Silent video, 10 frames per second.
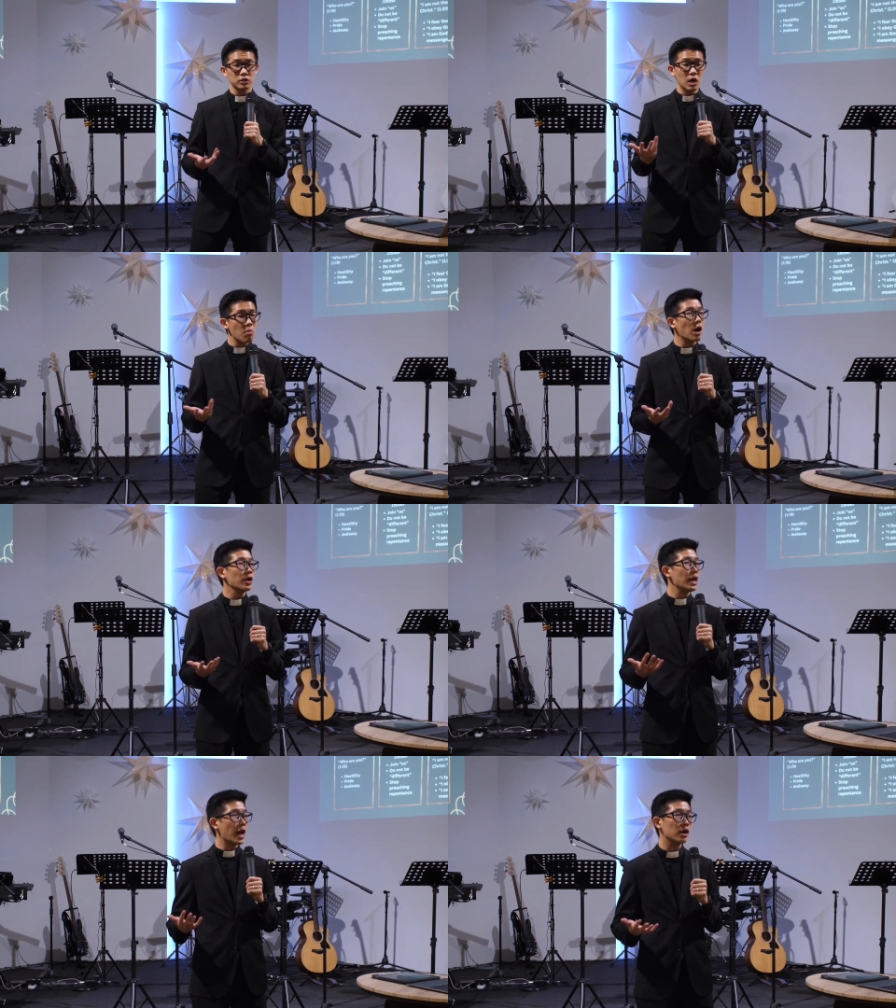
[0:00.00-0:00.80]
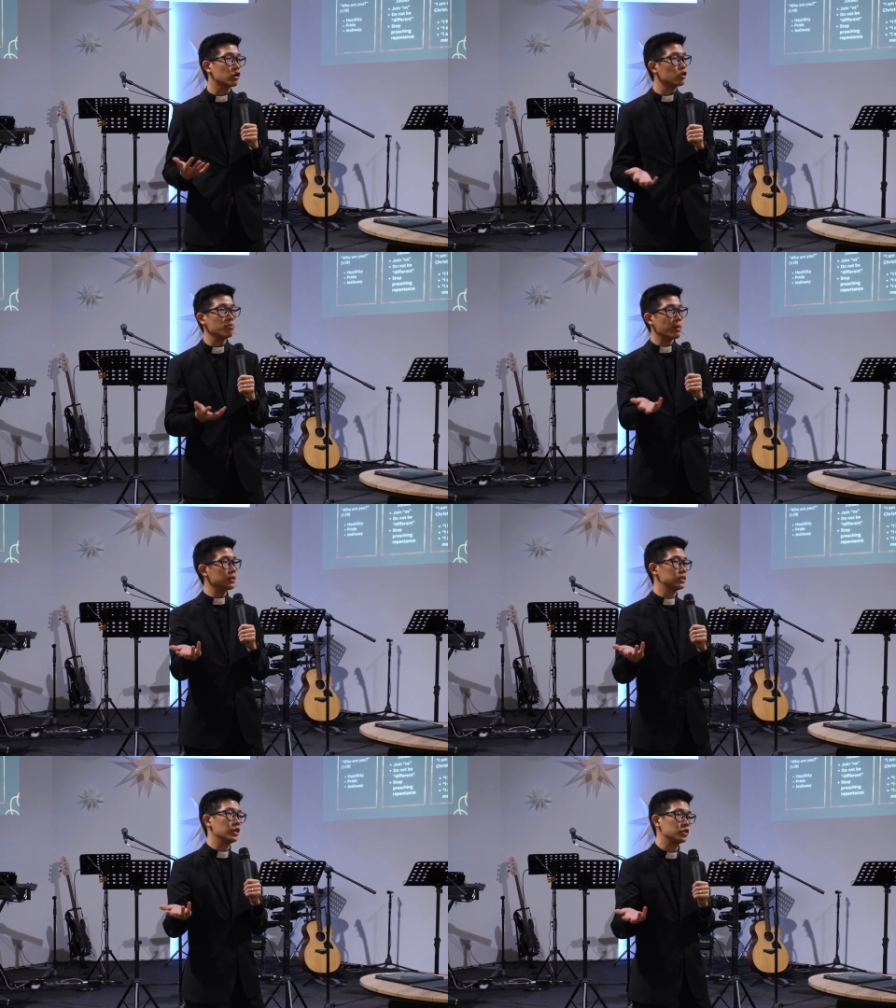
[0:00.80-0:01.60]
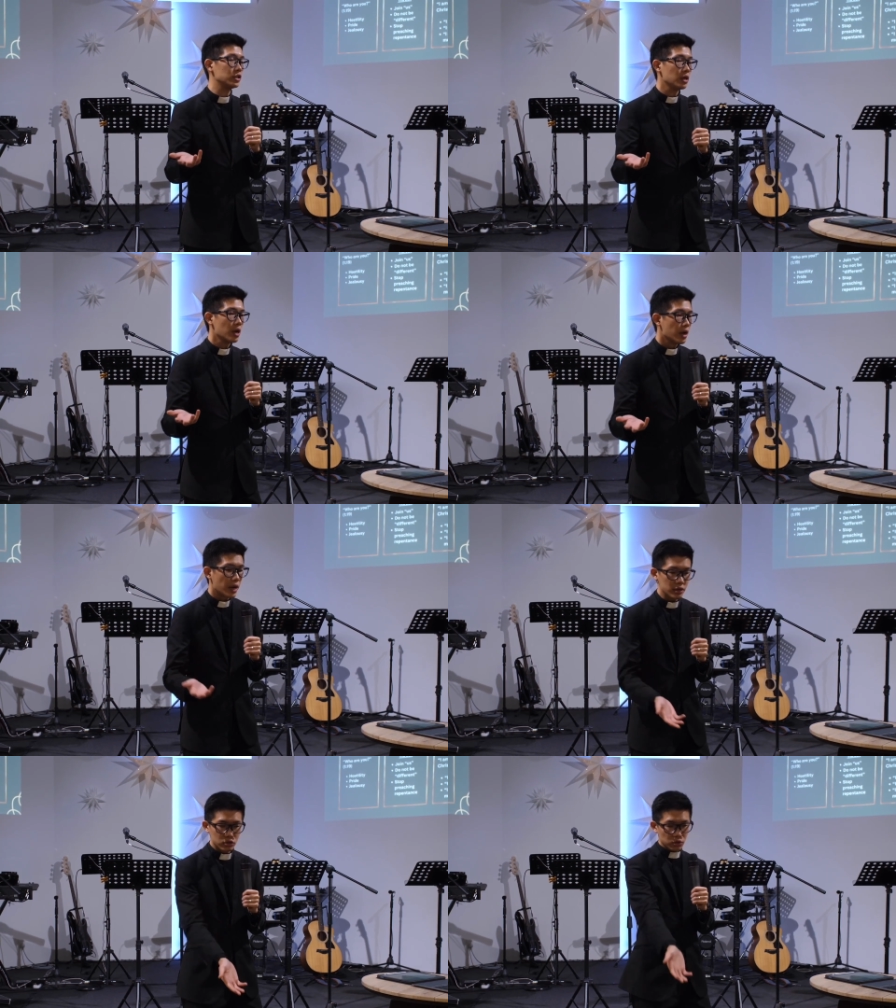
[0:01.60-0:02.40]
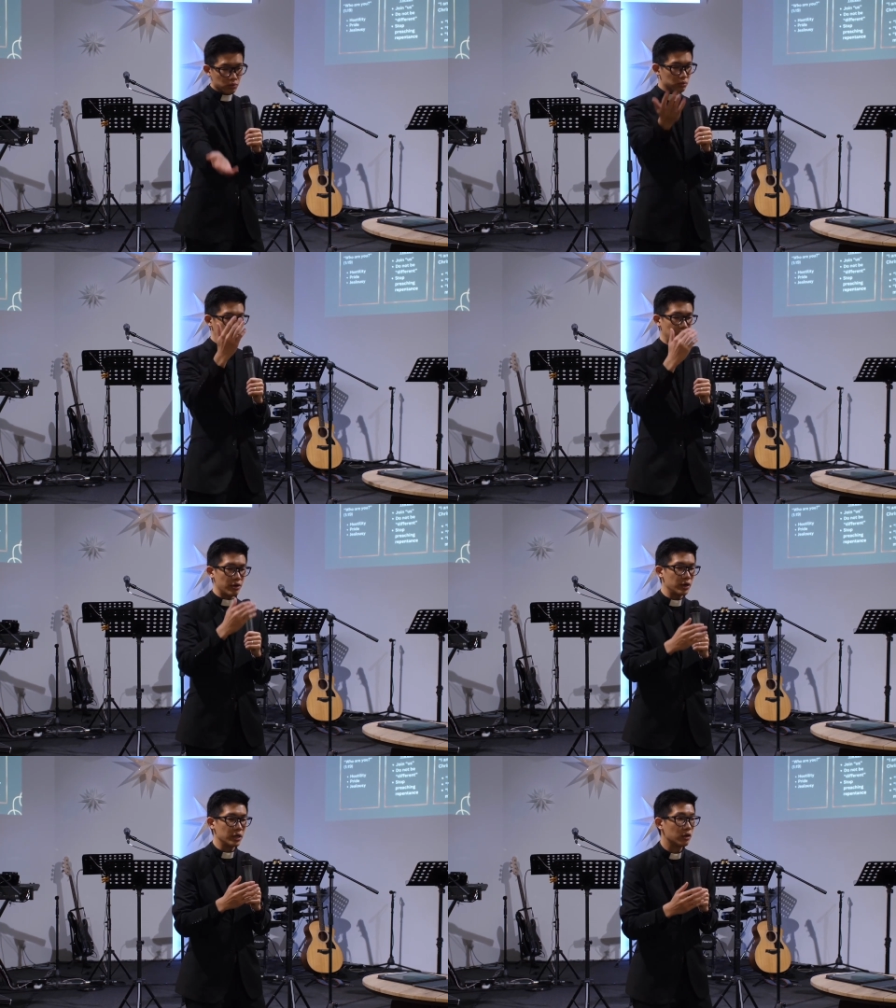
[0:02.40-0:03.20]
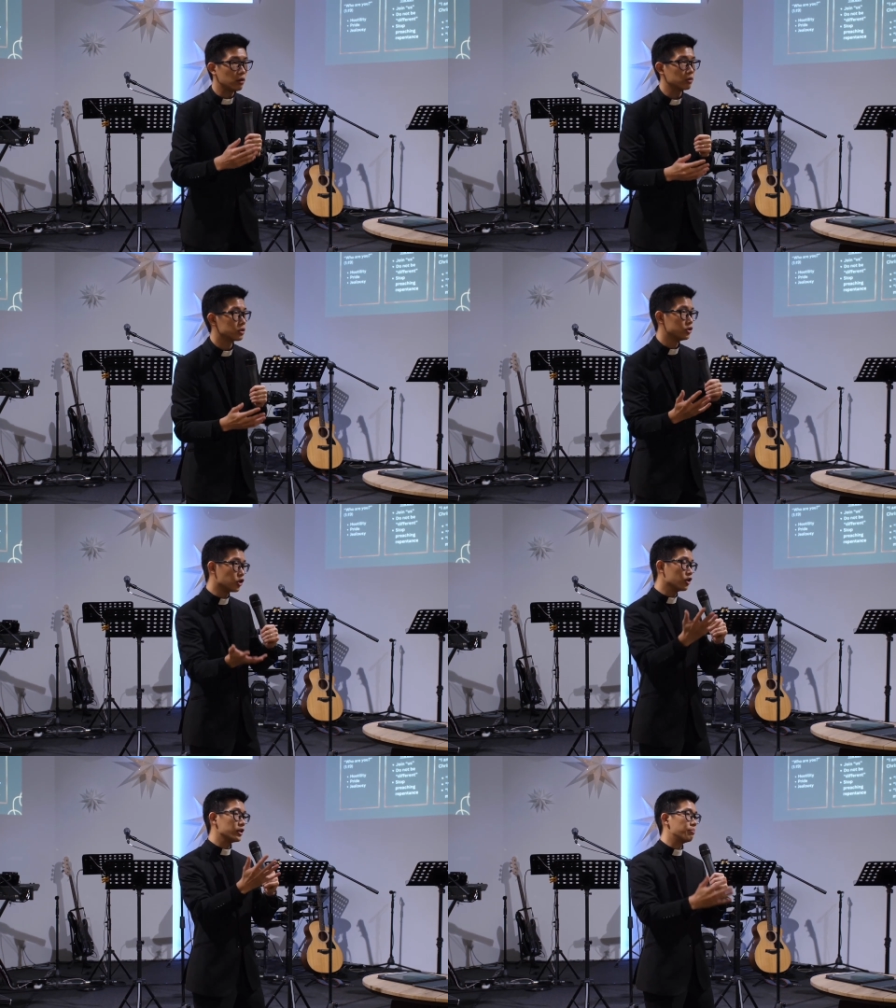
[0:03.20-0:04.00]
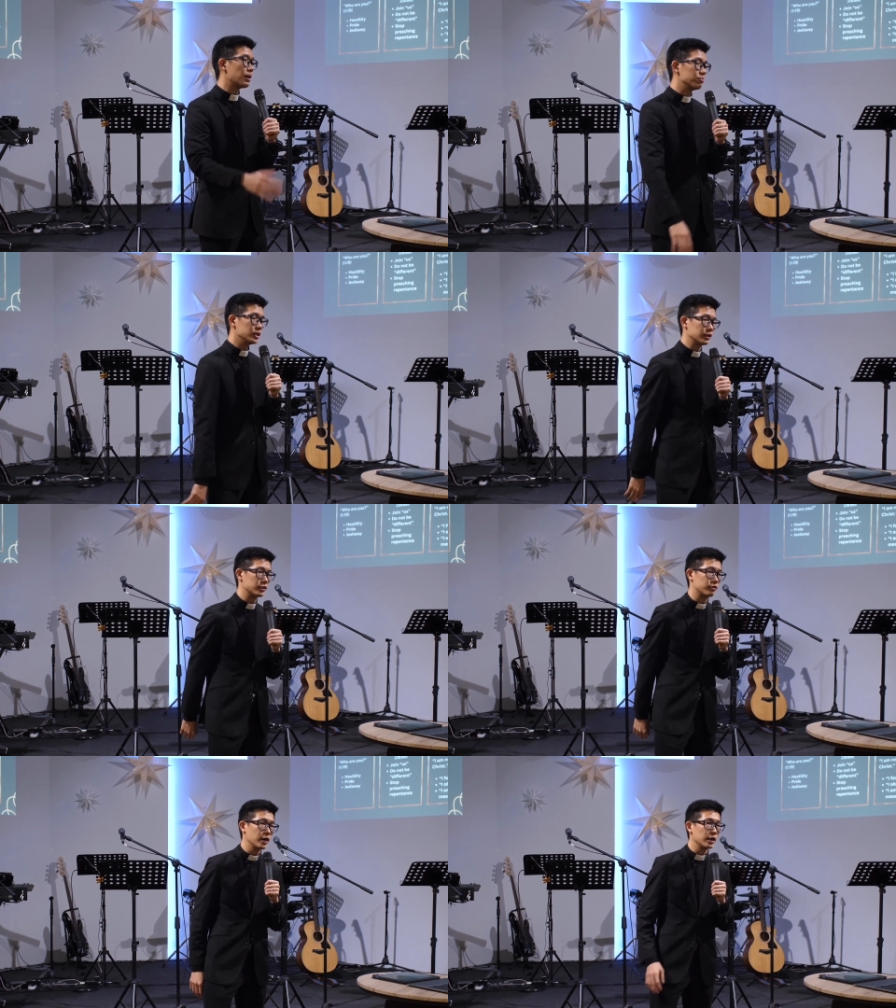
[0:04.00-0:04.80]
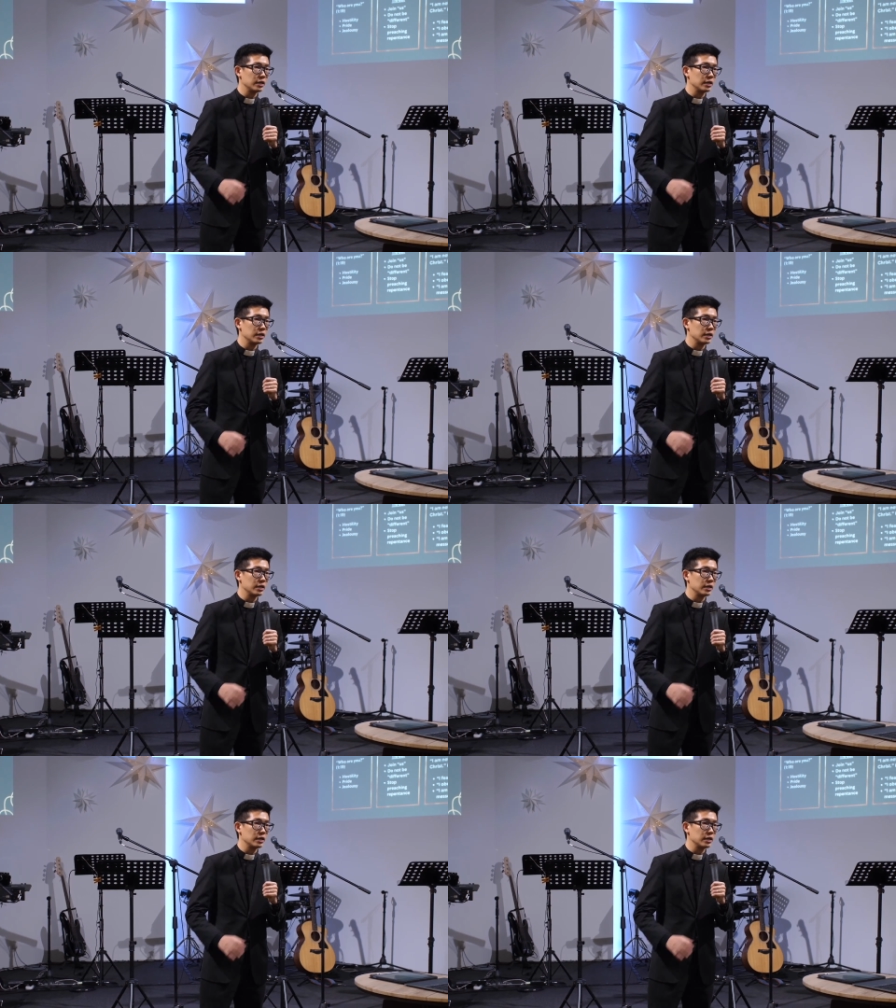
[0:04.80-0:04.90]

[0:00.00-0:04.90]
somehow he had a good message. And so there he goes, John the Baptist, right? An